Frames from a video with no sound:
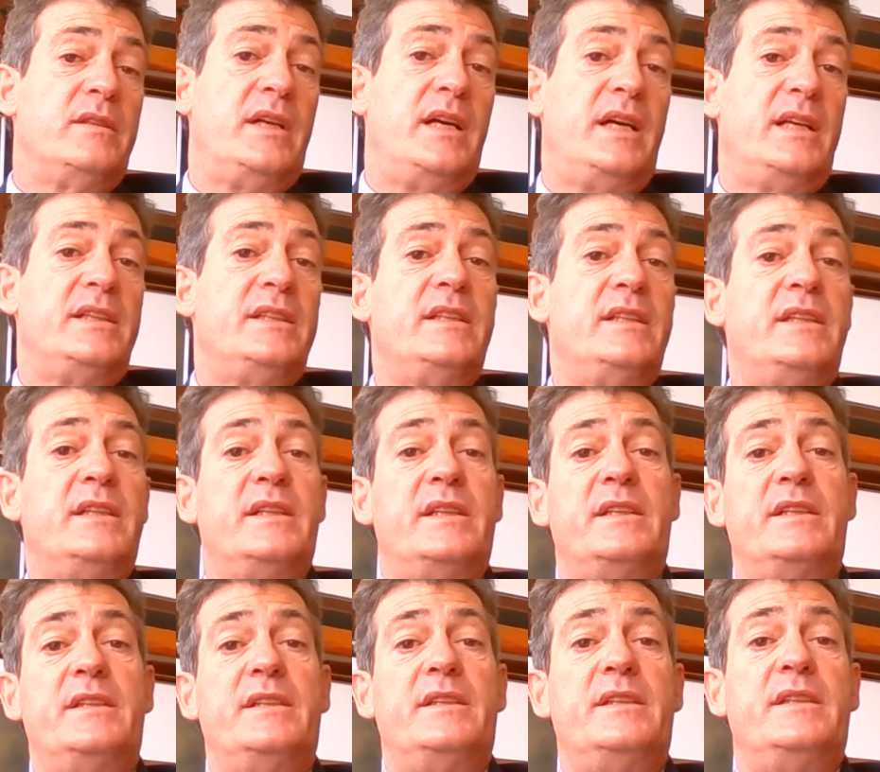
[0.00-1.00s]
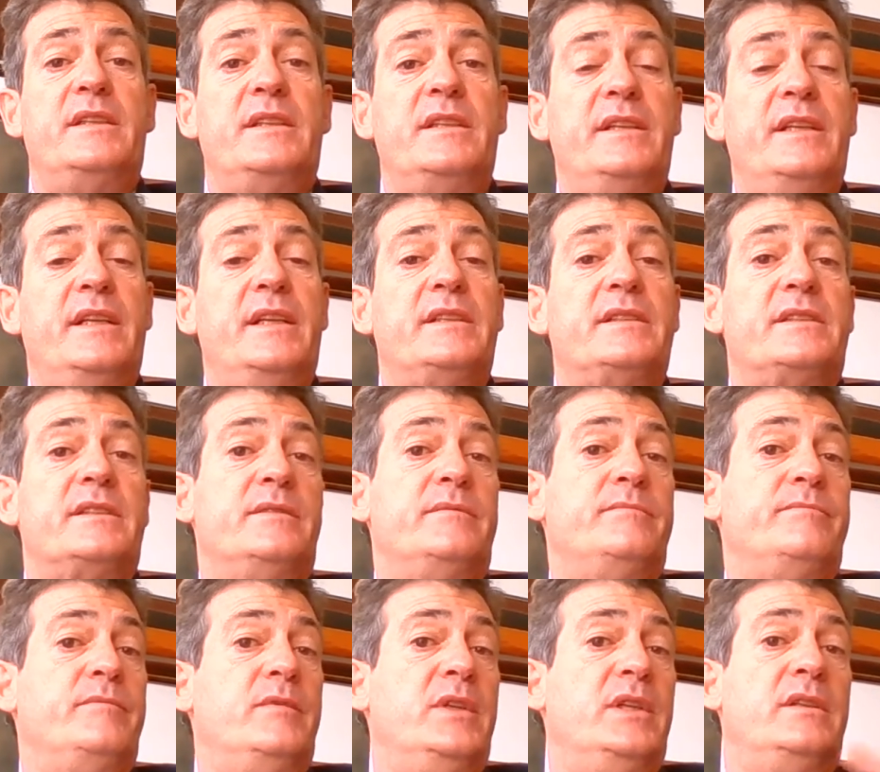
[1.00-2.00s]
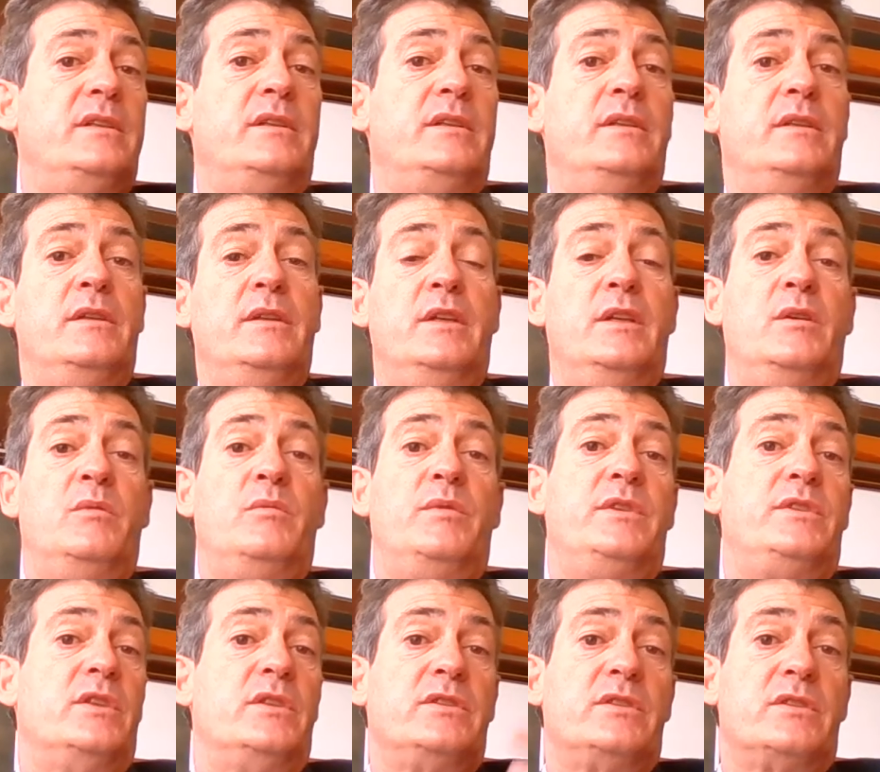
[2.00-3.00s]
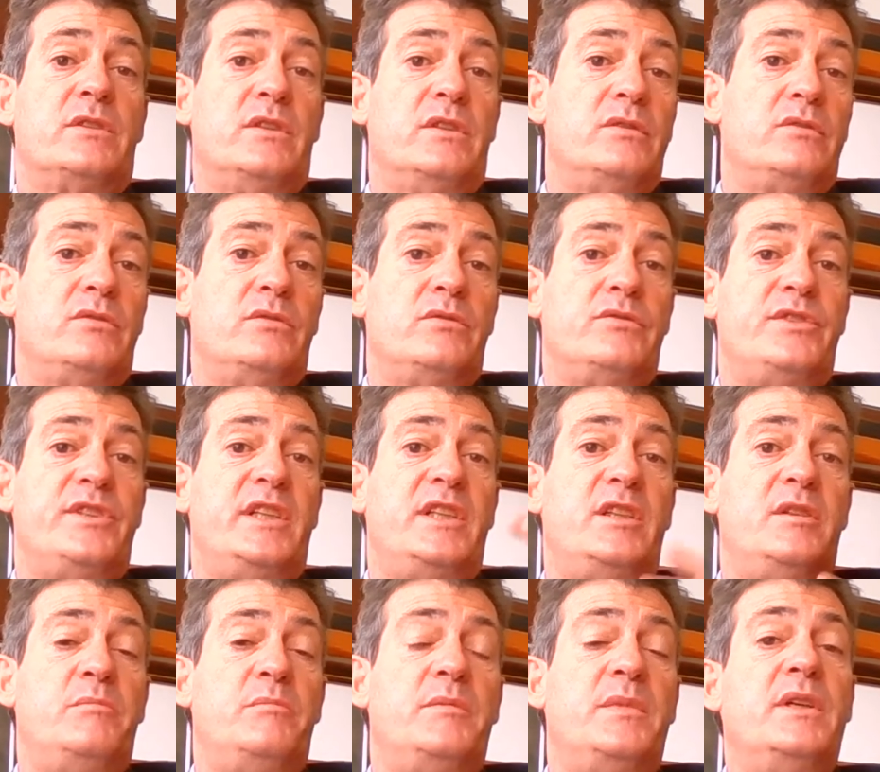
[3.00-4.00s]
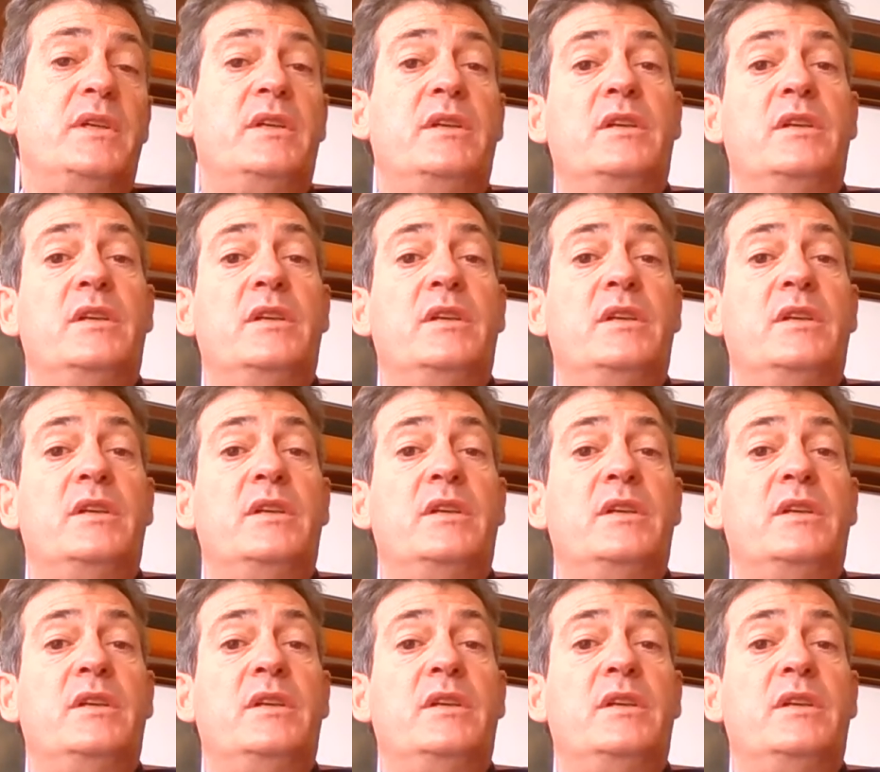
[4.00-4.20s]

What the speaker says: And yes, well, we don't go to gym.